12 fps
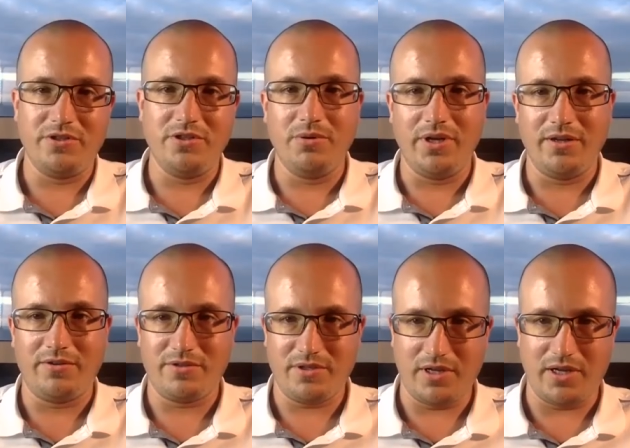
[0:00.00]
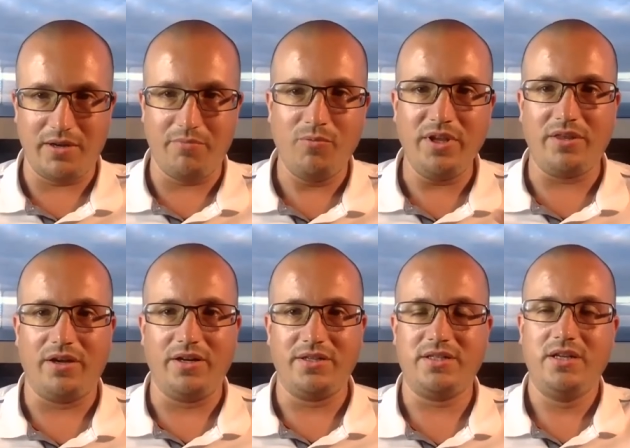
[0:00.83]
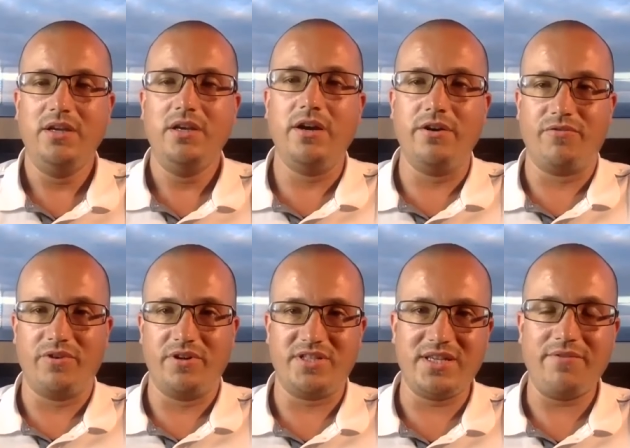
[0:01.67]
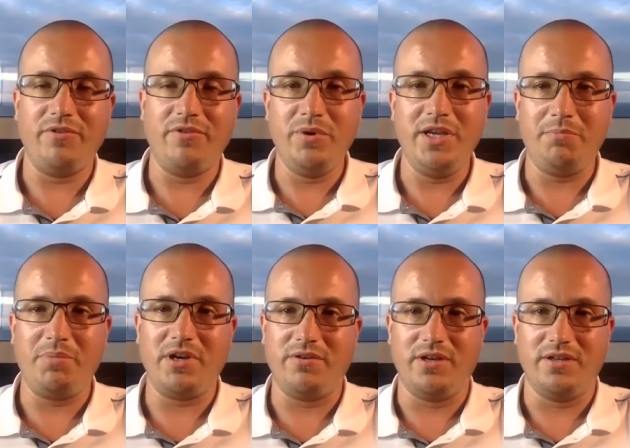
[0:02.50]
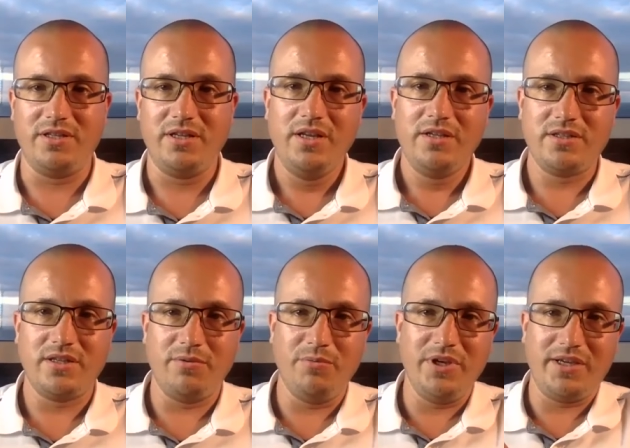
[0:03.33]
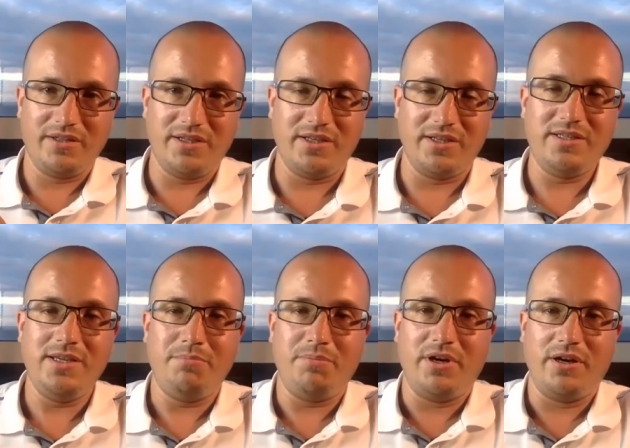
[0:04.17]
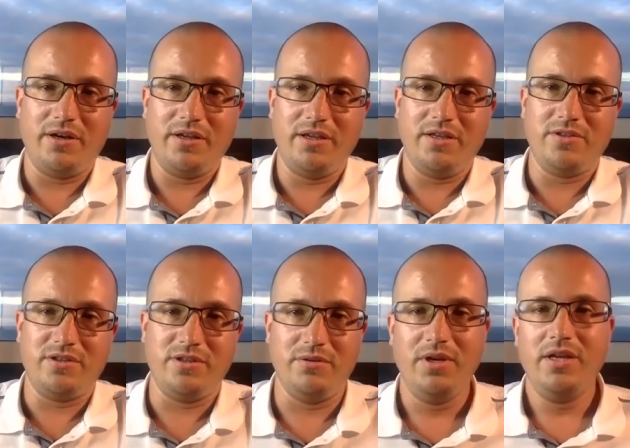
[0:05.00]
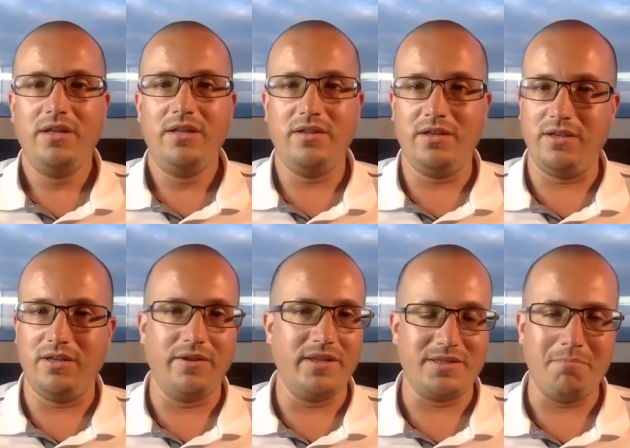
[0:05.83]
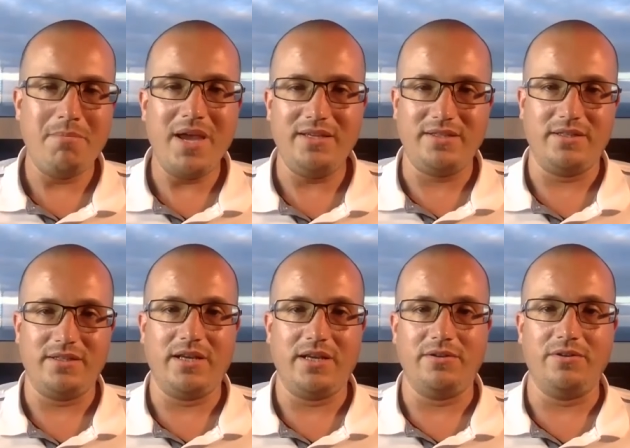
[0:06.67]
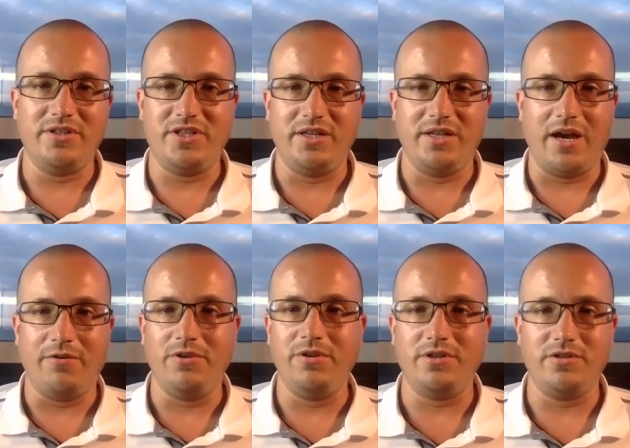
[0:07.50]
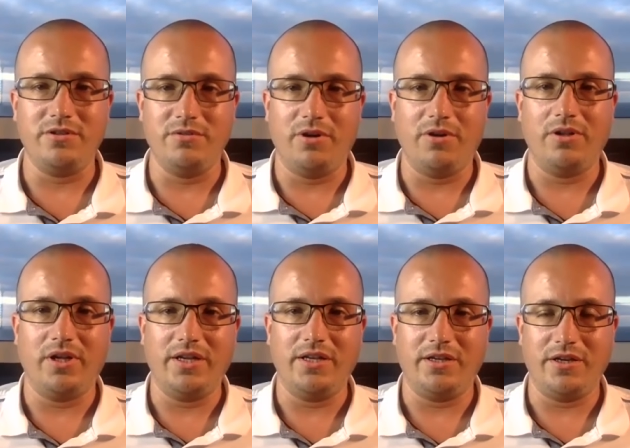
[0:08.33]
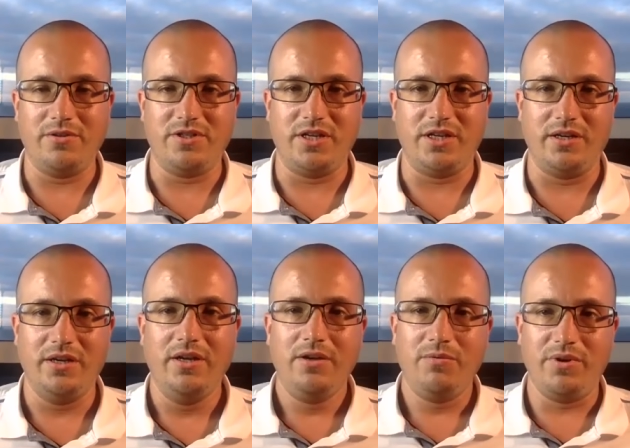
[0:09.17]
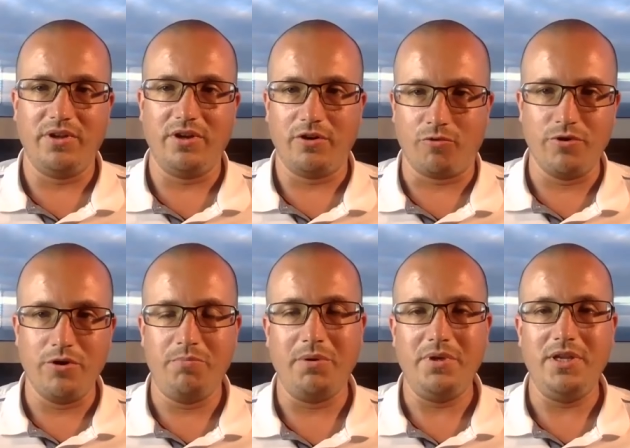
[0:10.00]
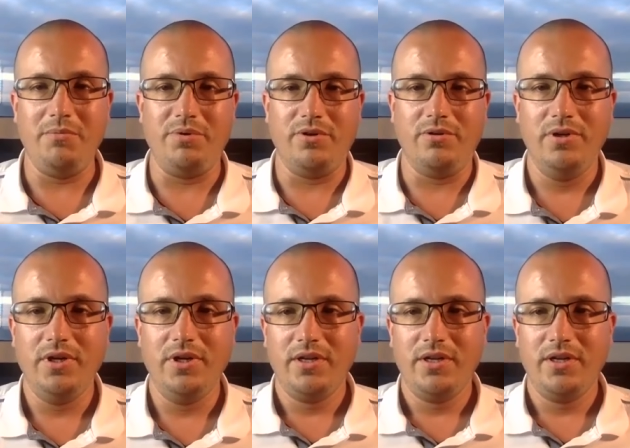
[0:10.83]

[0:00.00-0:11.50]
do it with us over a 7-week period, so that we can dig deeper into the, you know, there's amazing technology now. You can do online coaching with a group of people.